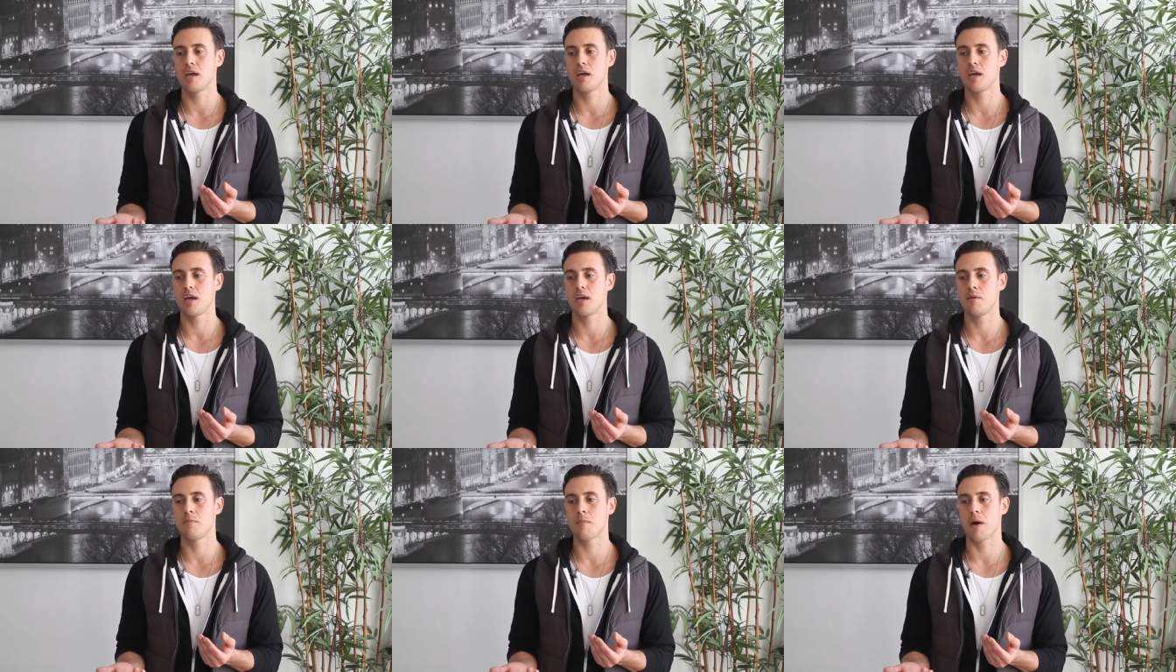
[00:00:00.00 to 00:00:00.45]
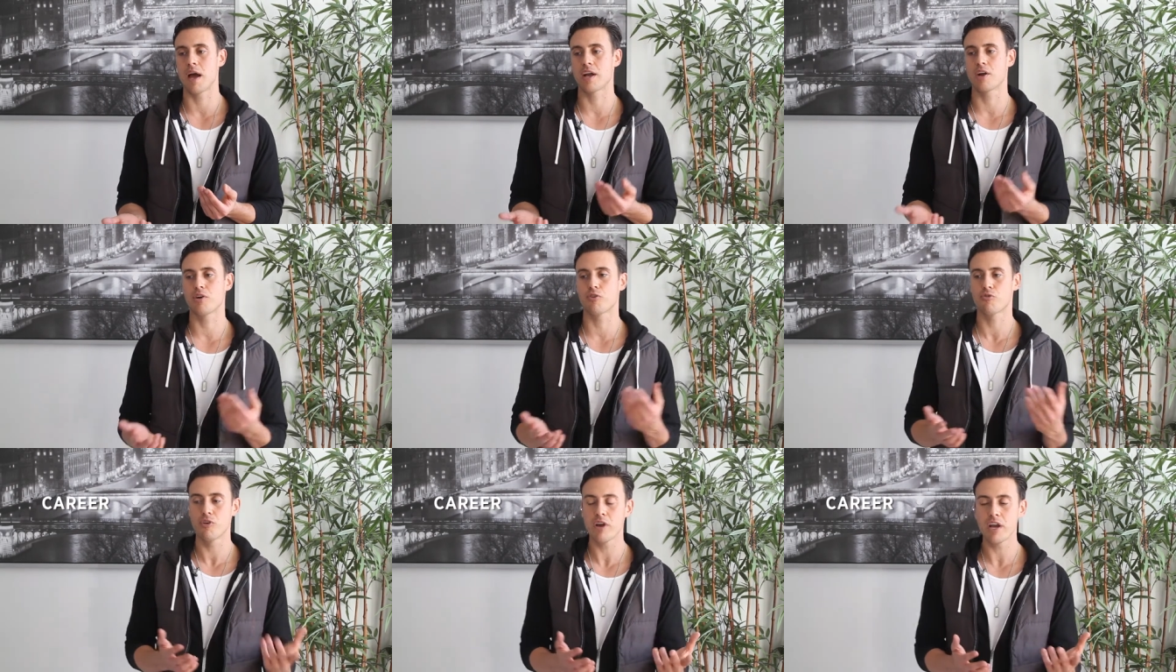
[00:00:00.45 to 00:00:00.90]
in my
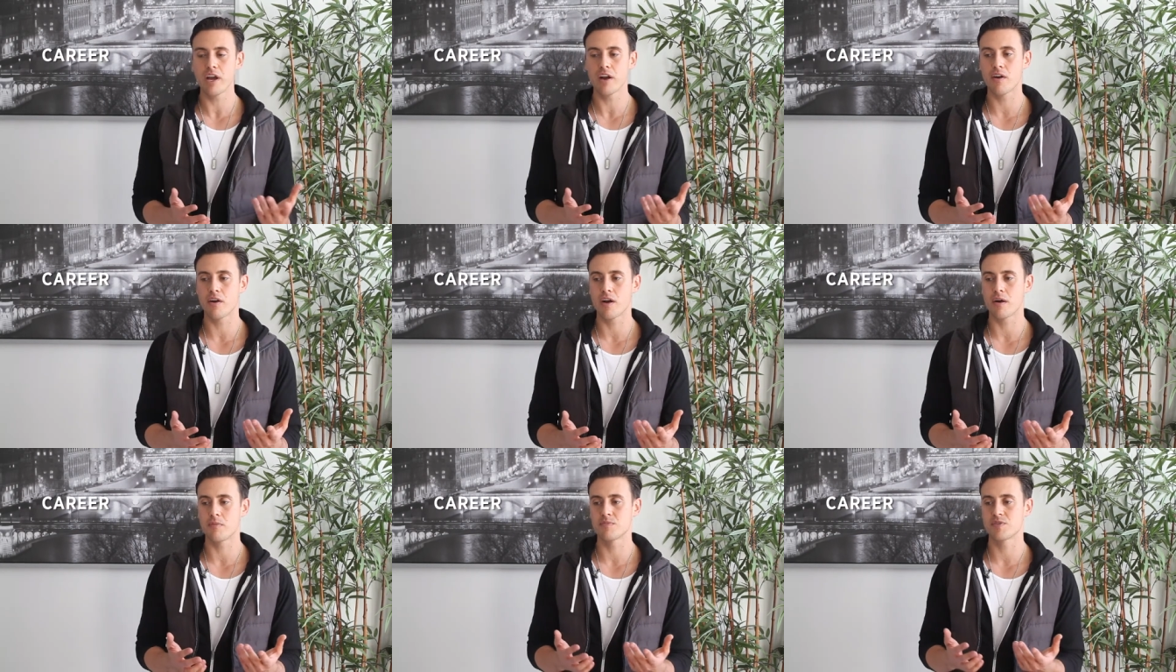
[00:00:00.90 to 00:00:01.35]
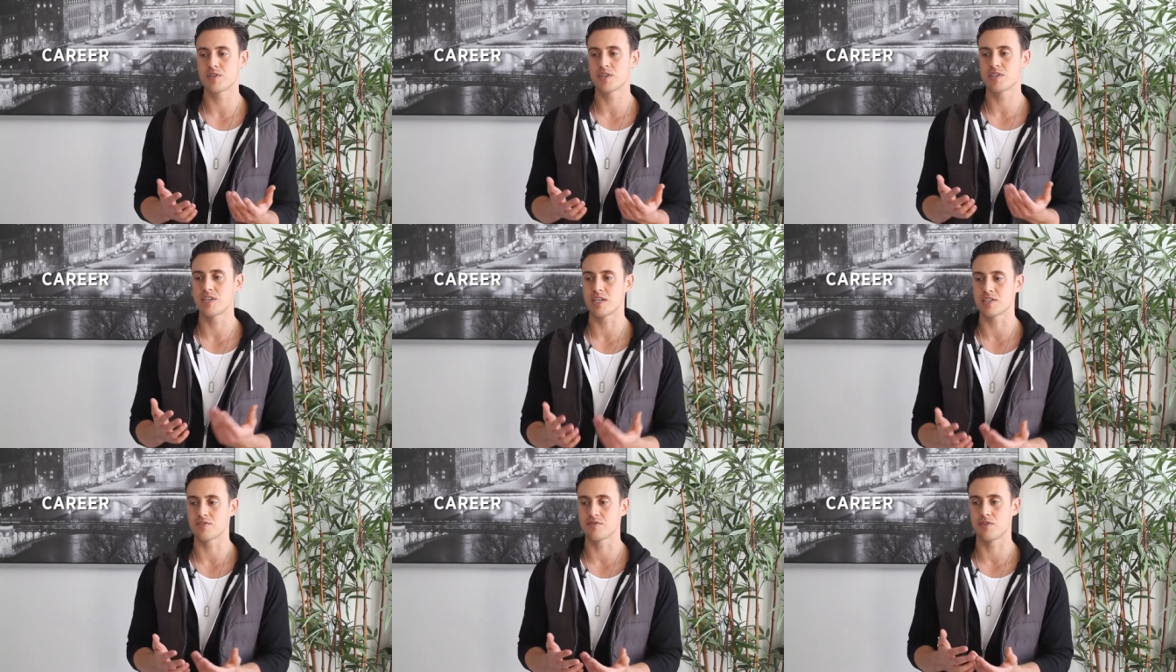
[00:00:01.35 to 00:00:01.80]
career, I'm
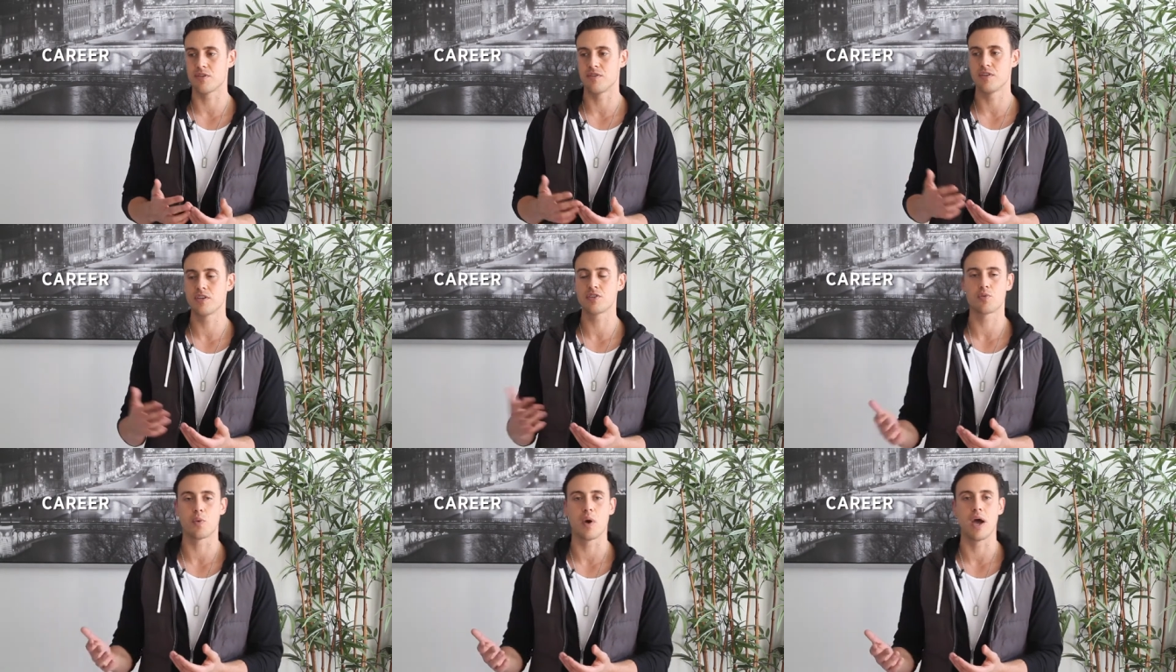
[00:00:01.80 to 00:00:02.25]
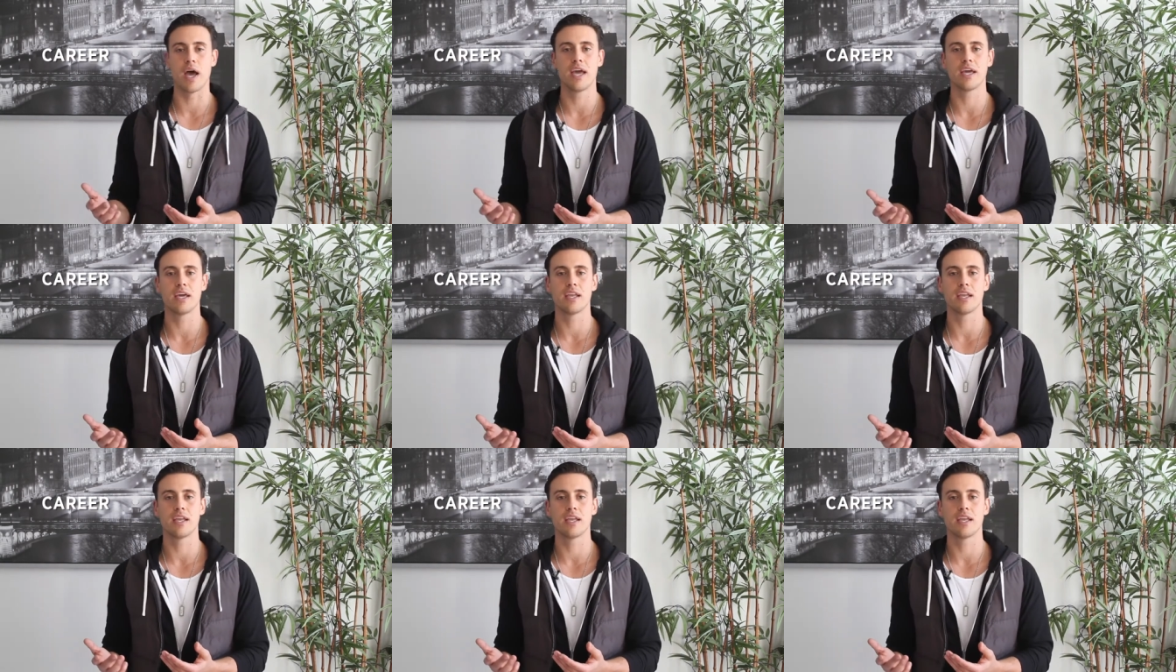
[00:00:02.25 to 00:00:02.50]
successful in this way,